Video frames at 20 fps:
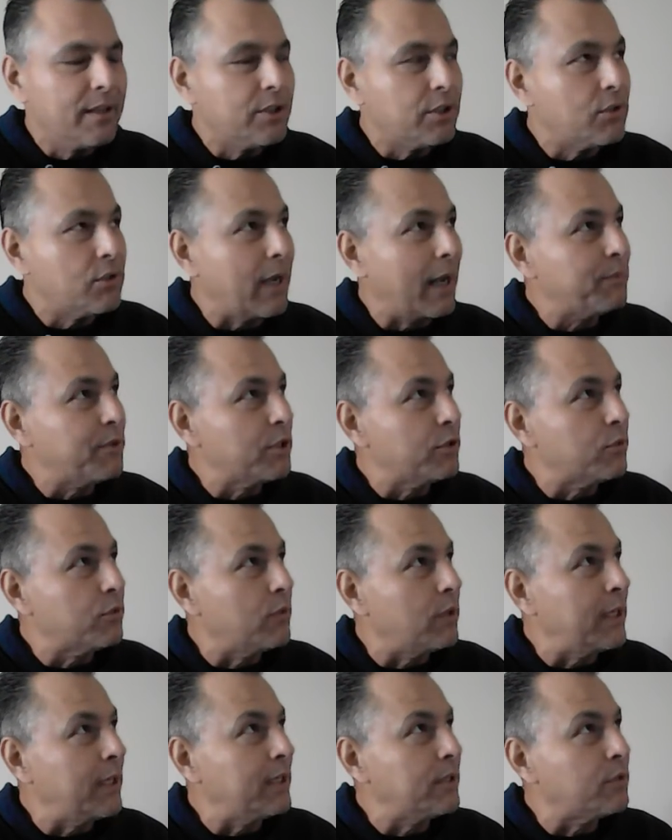Chapter
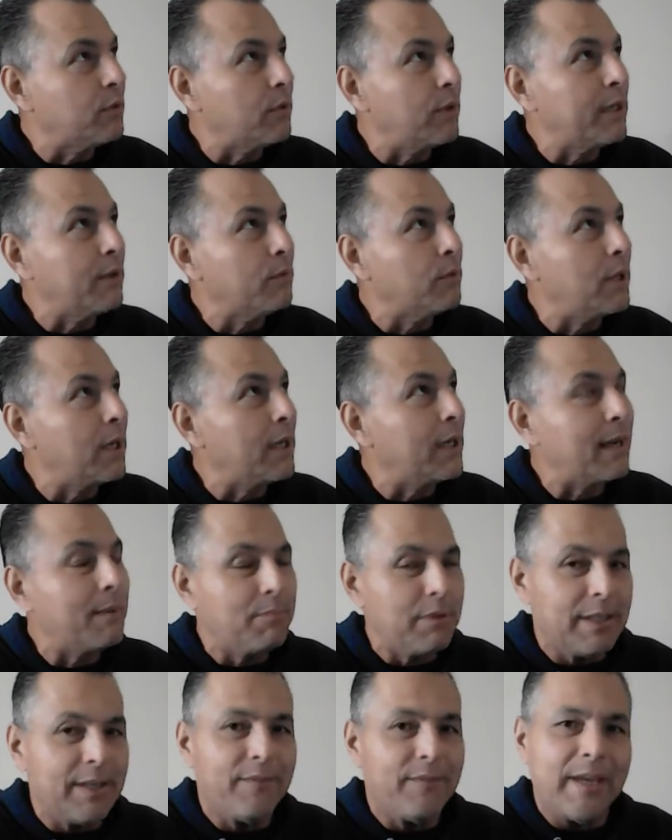20, 21, I
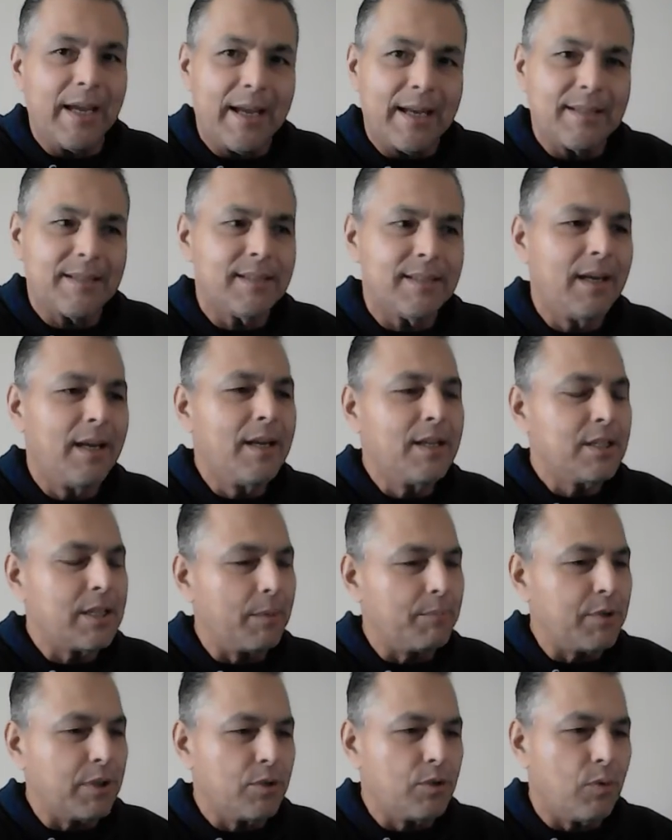believe. Yes.
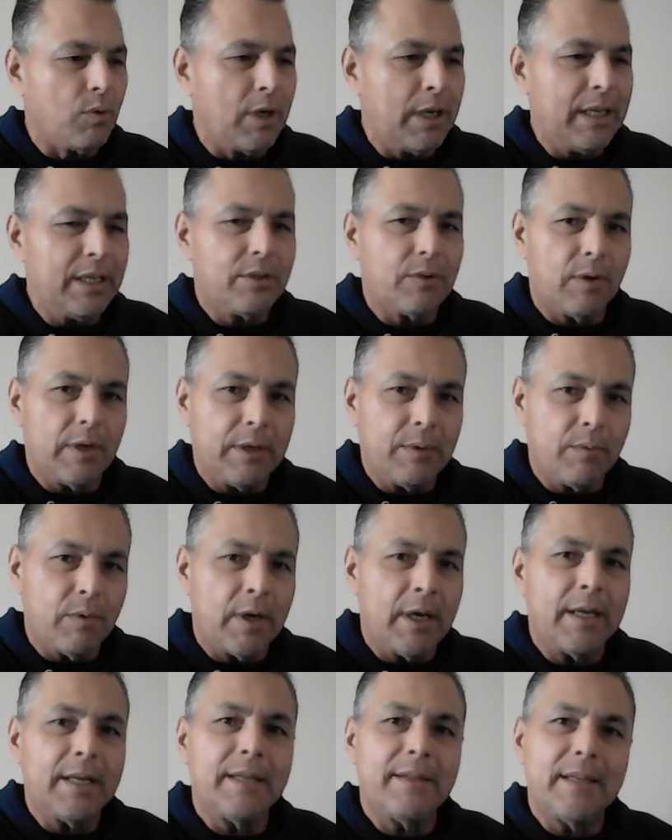Chapter 20,
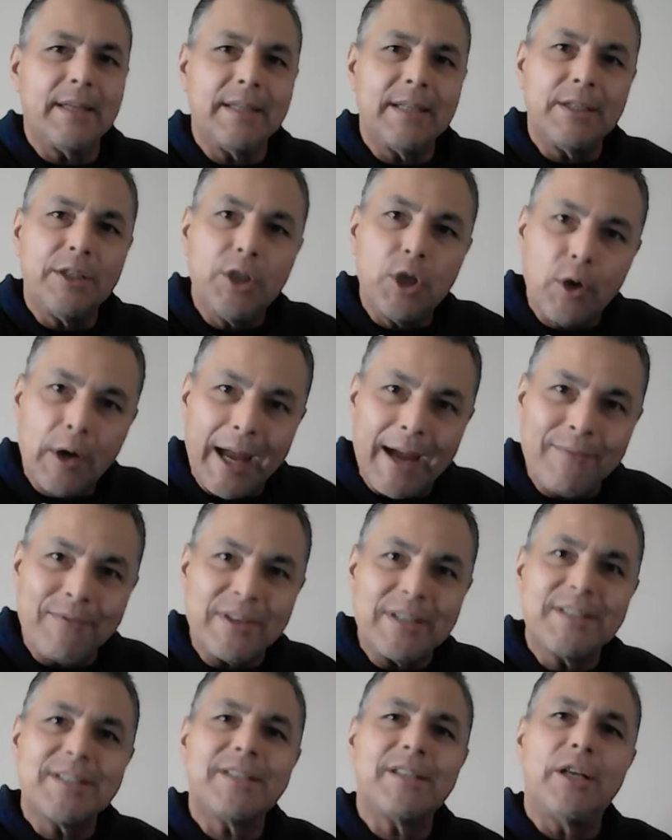21, and then the new
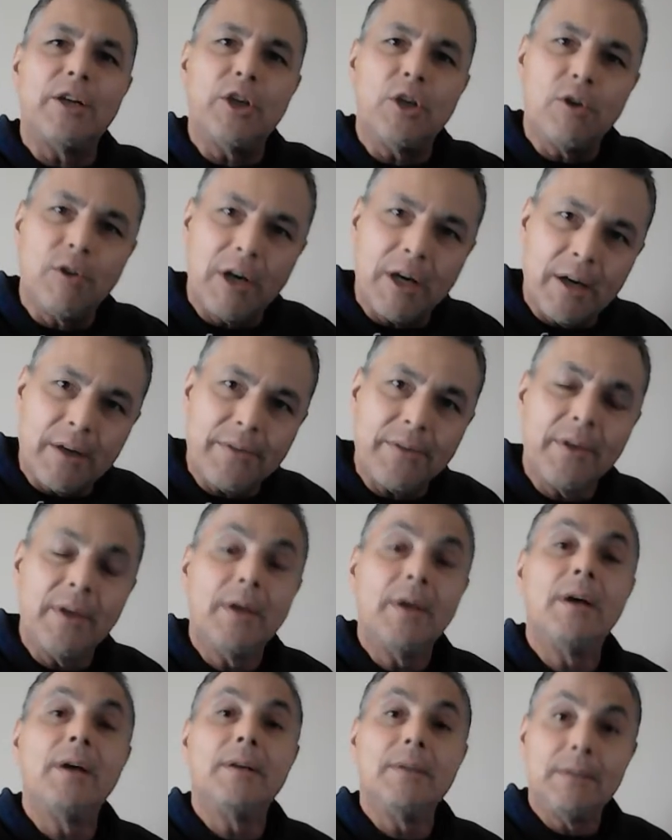heavens, the new earth.
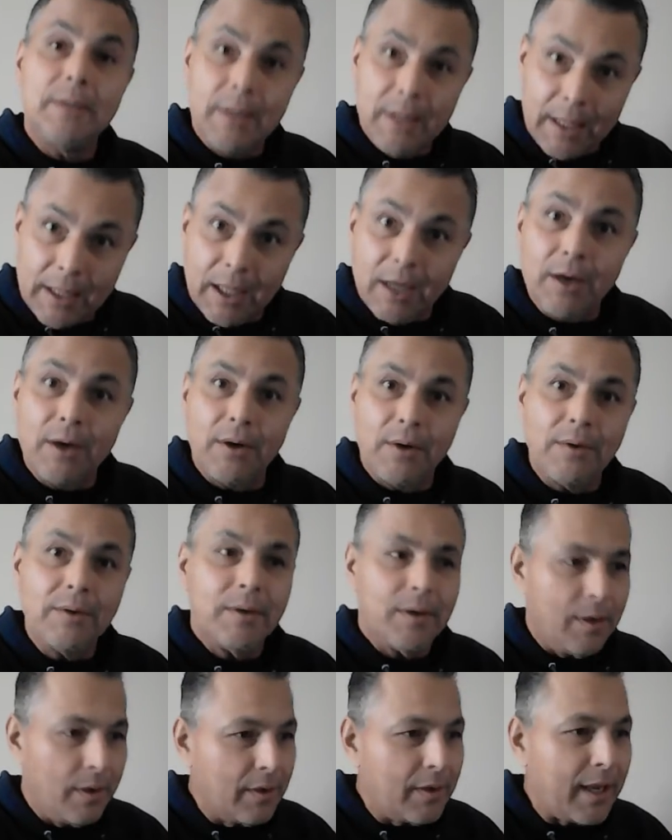
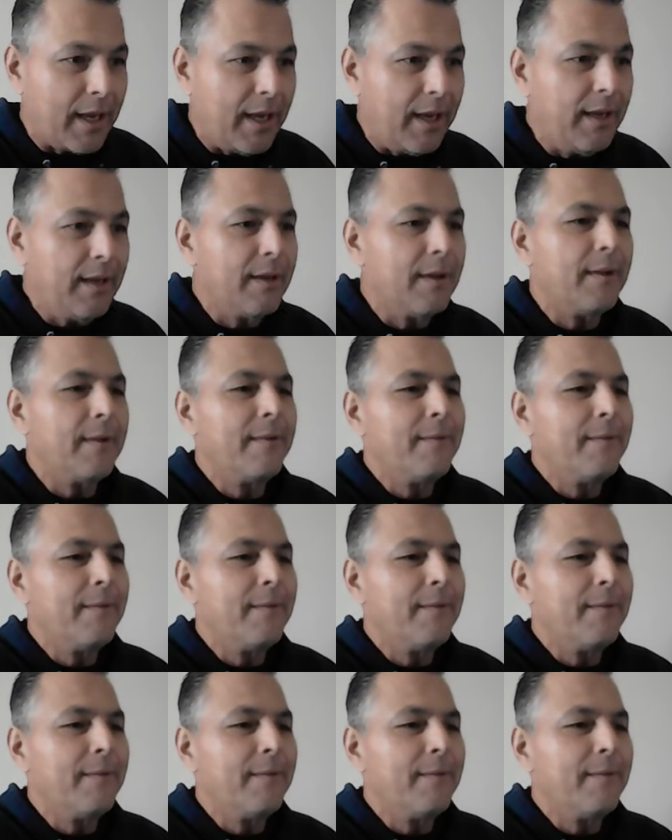Hello, okay?